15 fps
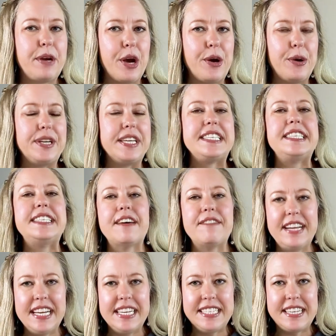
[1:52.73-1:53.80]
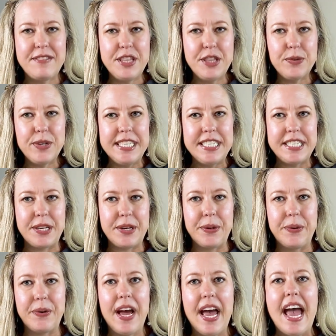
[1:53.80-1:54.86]
code
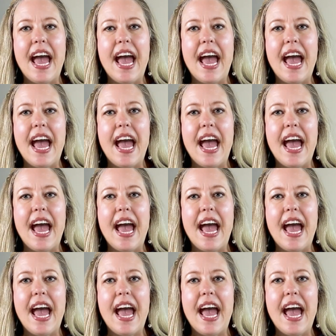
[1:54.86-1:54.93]
78732,